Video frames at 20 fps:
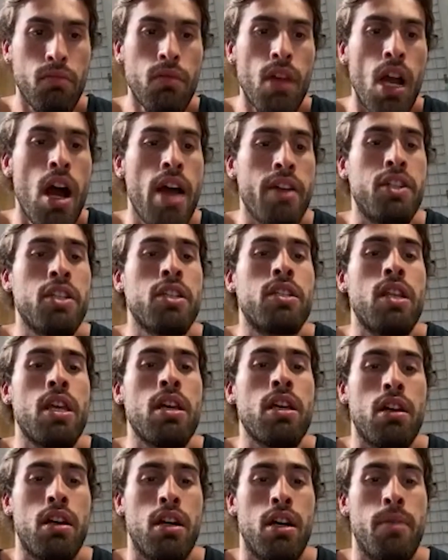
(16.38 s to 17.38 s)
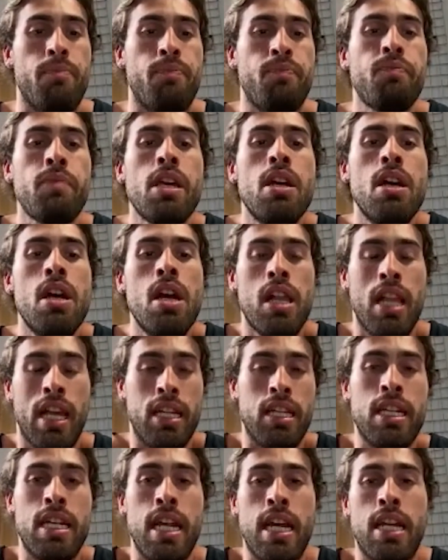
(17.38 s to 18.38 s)
I just think, like
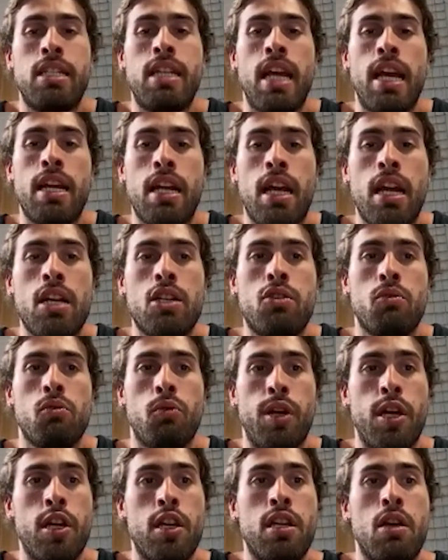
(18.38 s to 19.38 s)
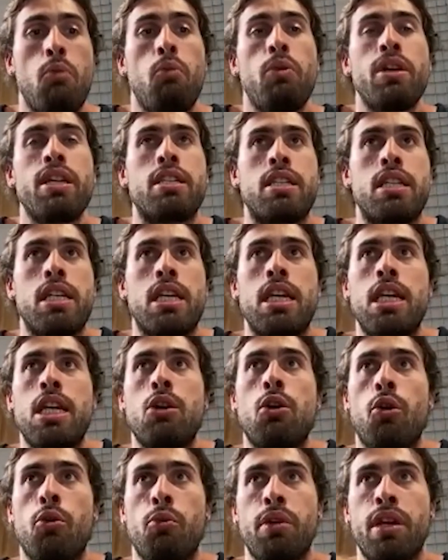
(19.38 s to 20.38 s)
in today's day and age, we see
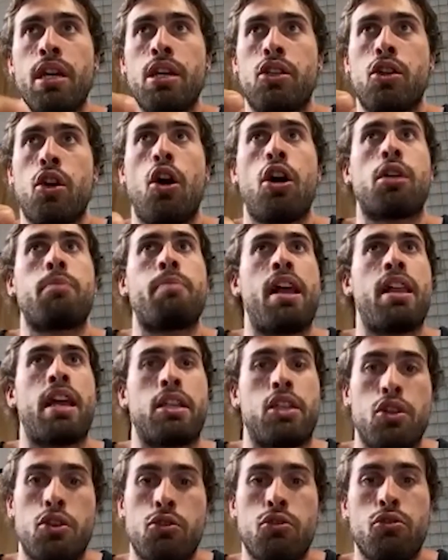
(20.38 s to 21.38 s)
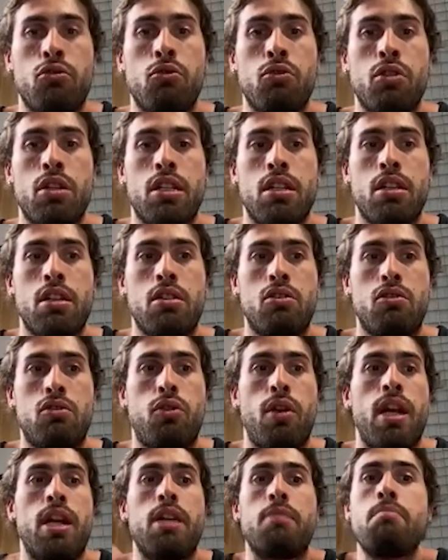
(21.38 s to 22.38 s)
or we talk about like the new
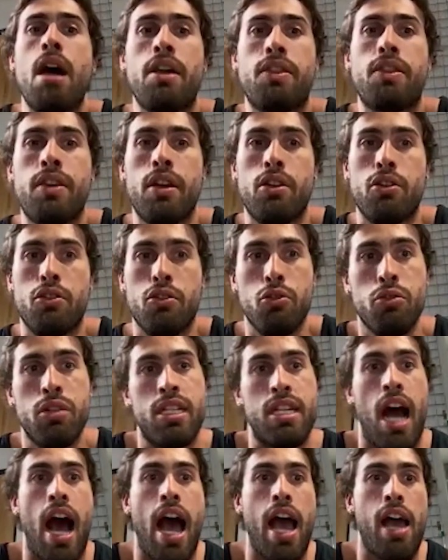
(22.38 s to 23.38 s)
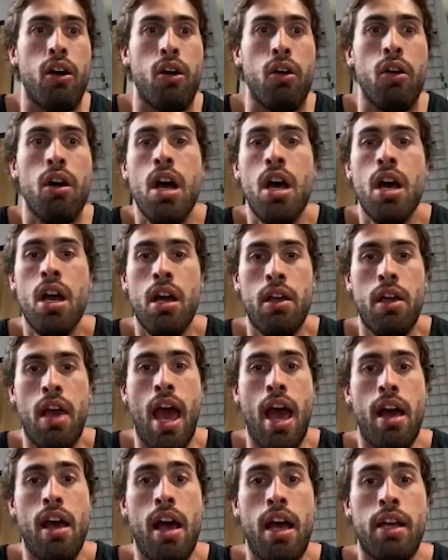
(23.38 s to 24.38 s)
training method or new style
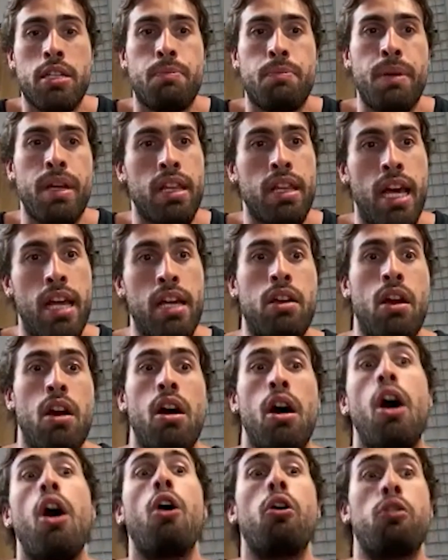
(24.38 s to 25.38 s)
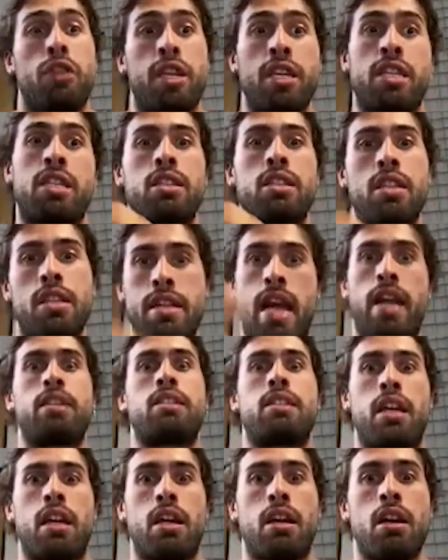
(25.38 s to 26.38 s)
as being like, oh, this is the next
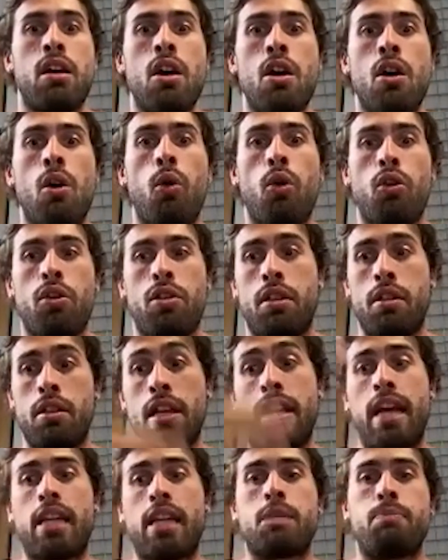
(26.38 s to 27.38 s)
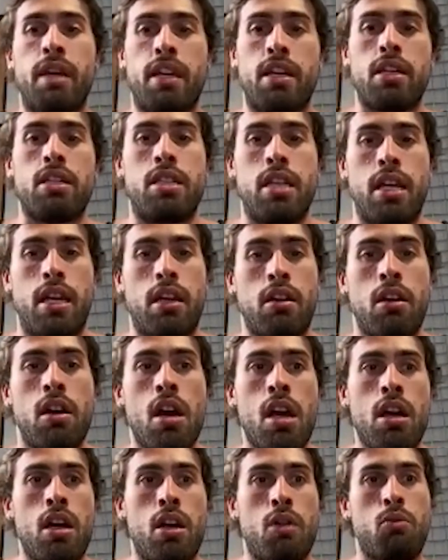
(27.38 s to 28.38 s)
thing or the next biggest thing
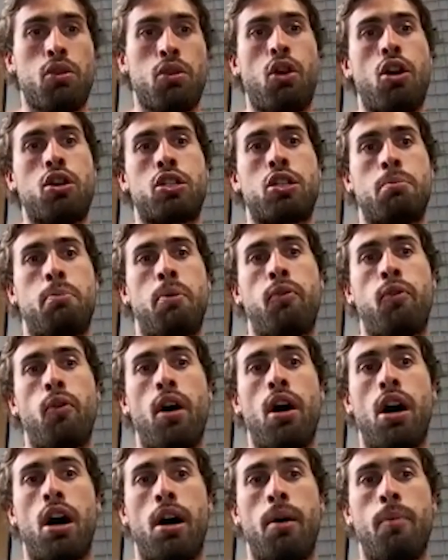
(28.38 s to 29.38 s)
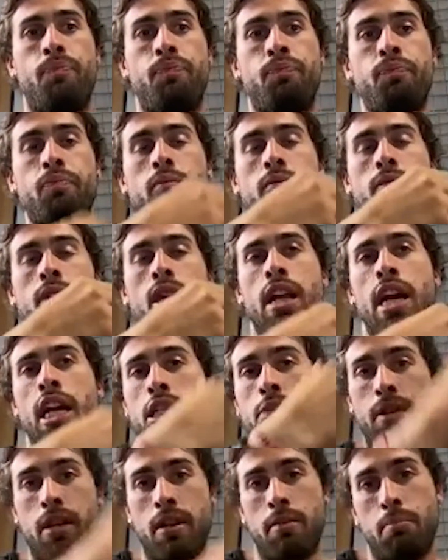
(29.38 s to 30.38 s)
in regards to
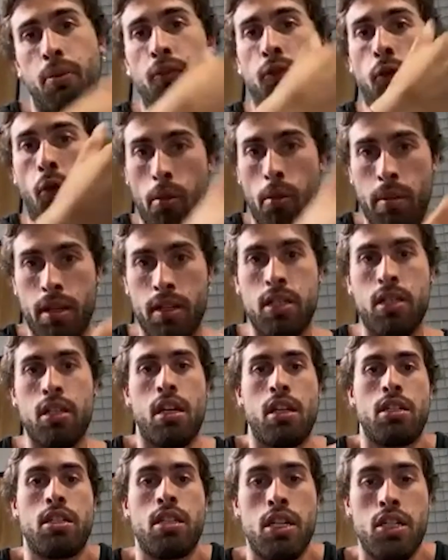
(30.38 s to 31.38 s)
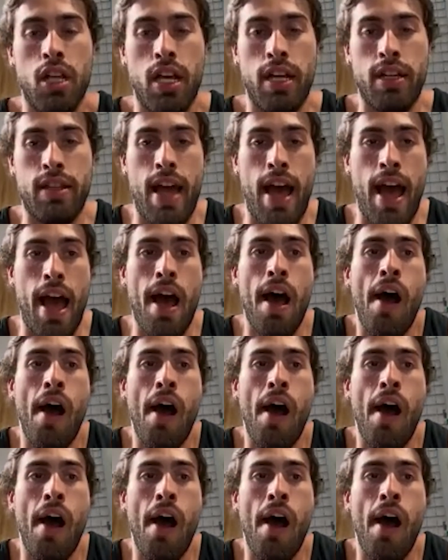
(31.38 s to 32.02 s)
enhancement in performance and such like that.